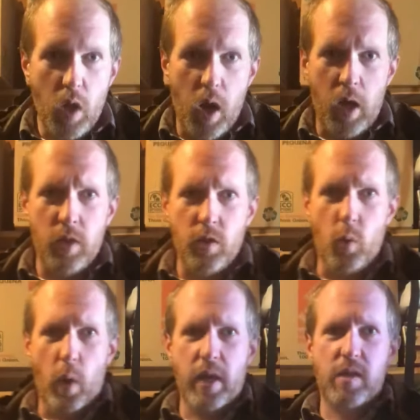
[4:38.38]
On the
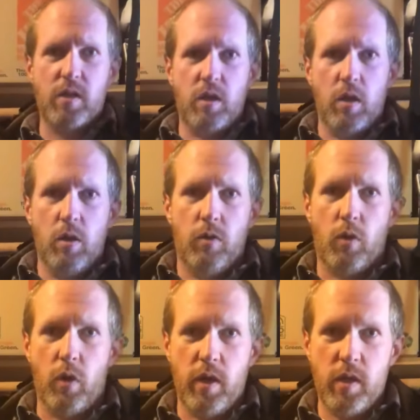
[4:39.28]
waist,
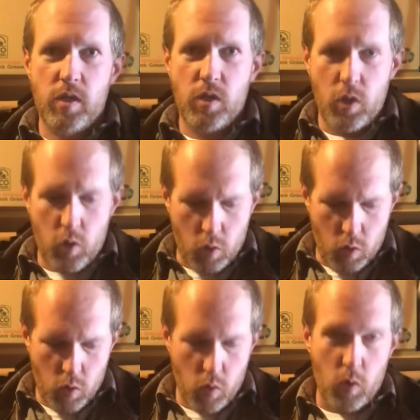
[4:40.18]
there is
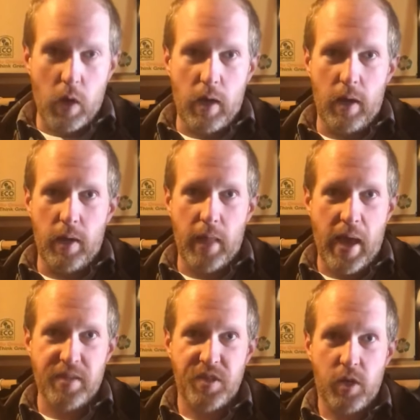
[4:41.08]
no
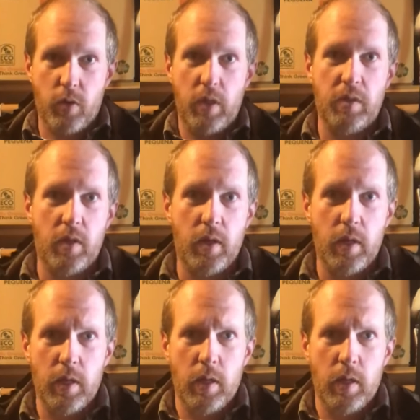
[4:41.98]
elastic or anything,